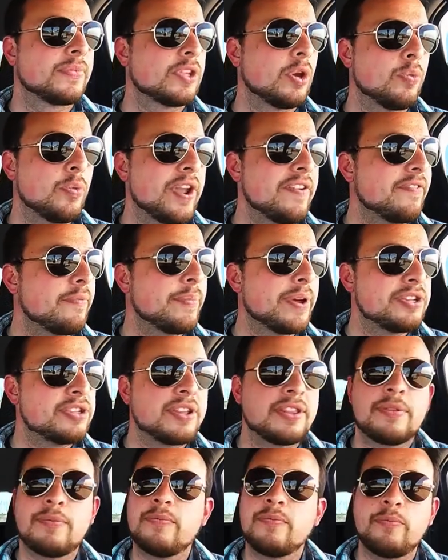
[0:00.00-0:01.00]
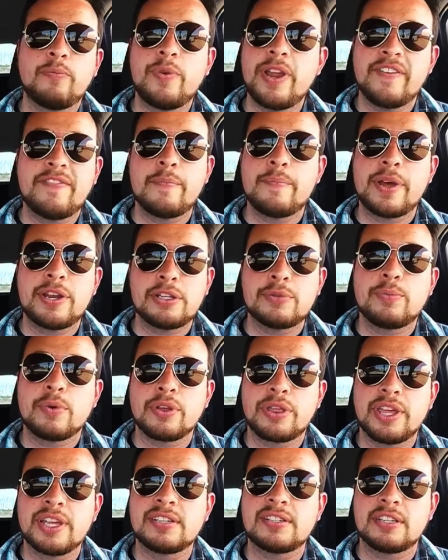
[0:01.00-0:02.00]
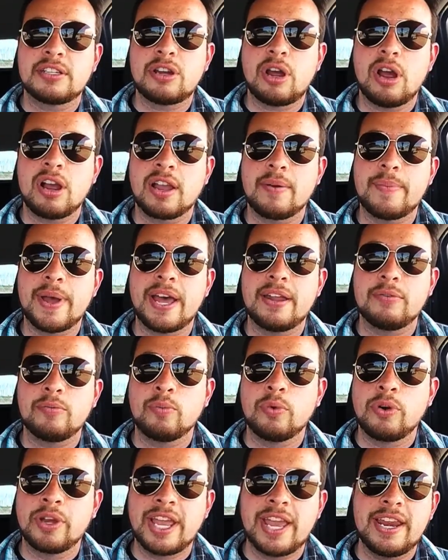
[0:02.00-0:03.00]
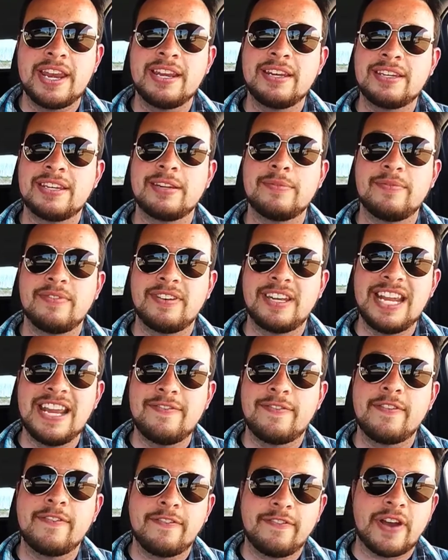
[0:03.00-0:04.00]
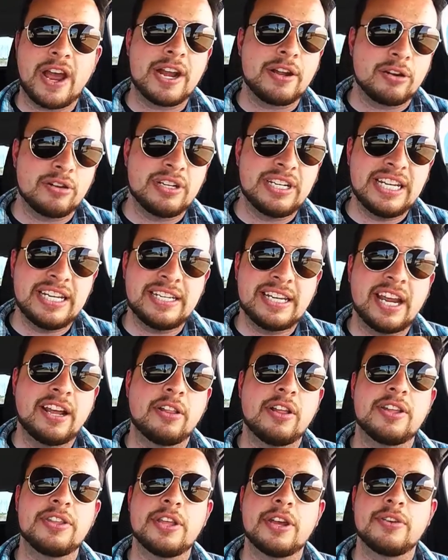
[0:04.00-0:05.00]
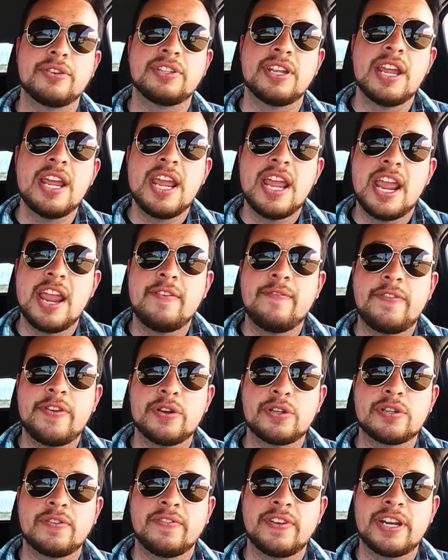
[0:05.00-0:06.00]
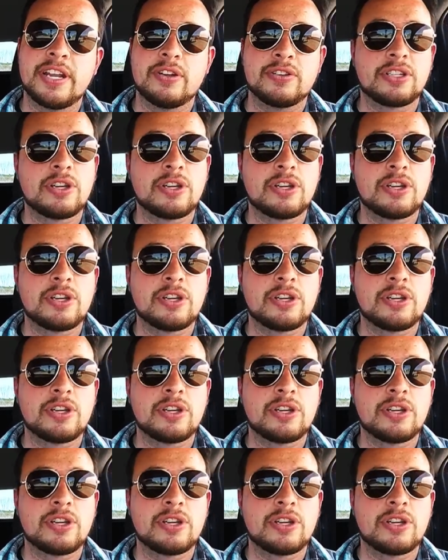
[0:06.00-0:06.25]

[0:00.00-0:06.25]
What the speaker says: We have a bunch more things to talk about, and we'll get into even finer detail on those in future videos.